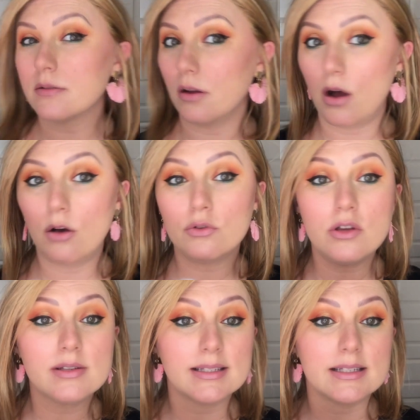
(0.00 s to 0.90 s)
So I'll
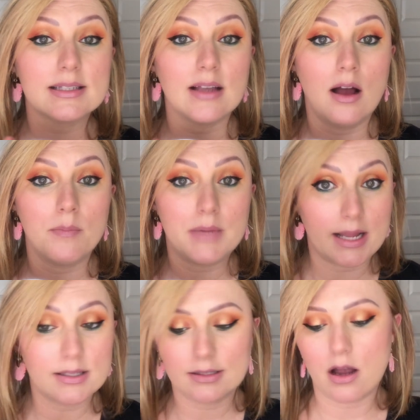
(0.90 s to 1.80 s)
use this
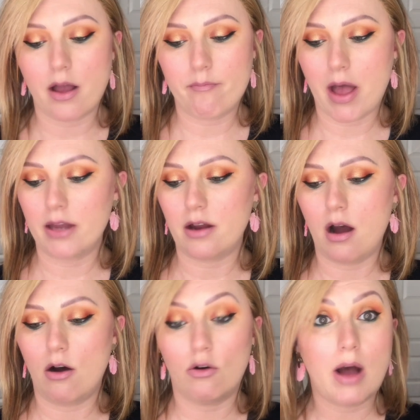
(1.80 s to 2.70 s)
next time, and
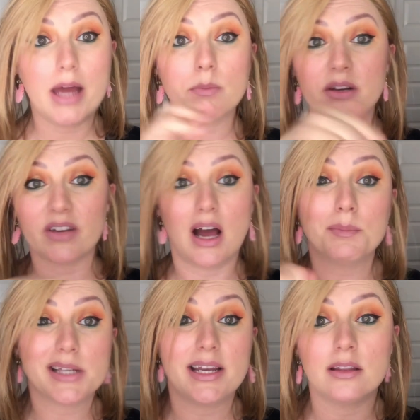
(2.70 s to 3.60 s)
I'll add a bit of an
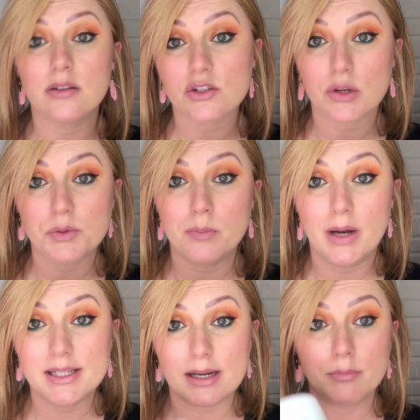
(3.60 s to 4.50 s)
update in the description
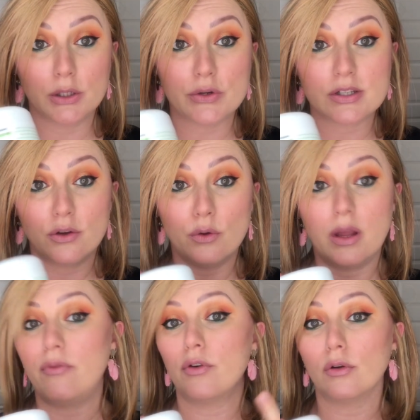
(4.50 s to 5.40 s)
bar down below. So
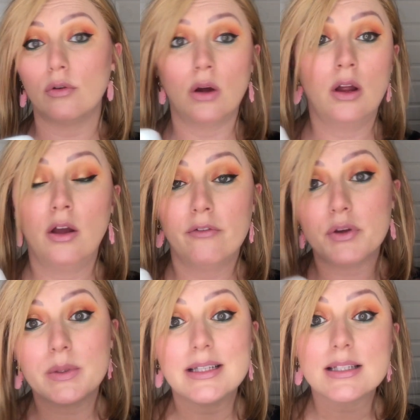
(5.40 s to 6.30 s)
if you're
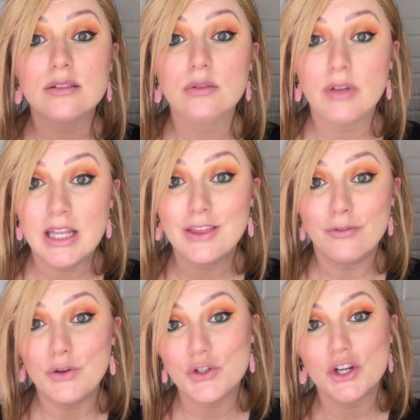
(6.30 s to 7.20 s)
viewing this in the
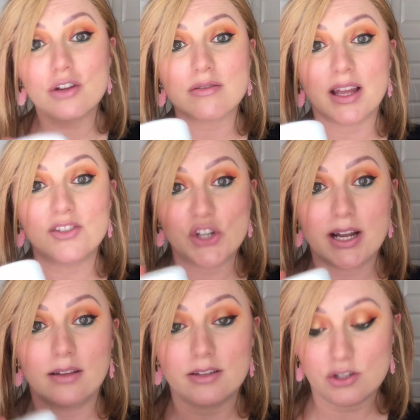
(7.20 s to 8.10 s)
future, then
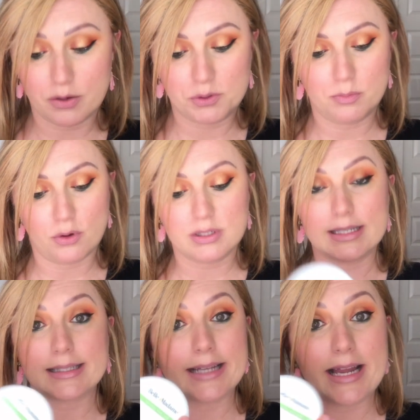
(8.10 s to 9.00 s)
check out the description box
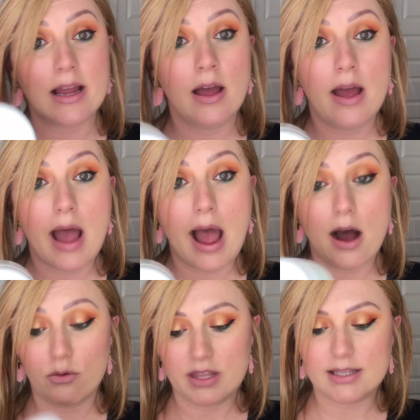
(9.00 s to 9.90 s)
to see
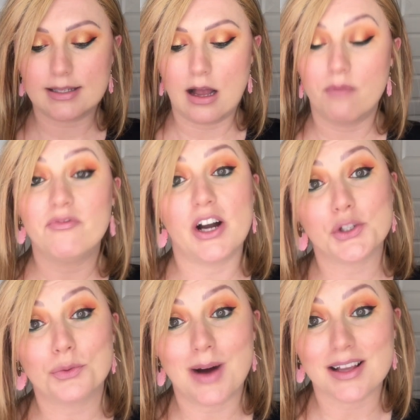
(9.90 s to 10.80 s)
how this
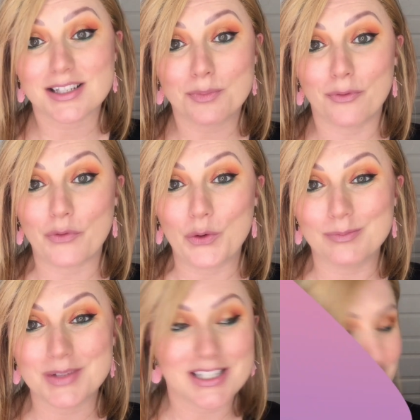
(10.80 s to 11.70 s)
Vital Mask
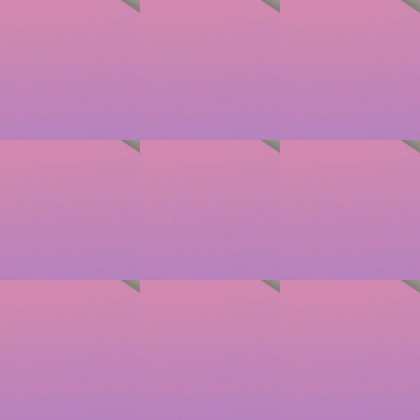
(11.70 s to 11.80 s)
performed.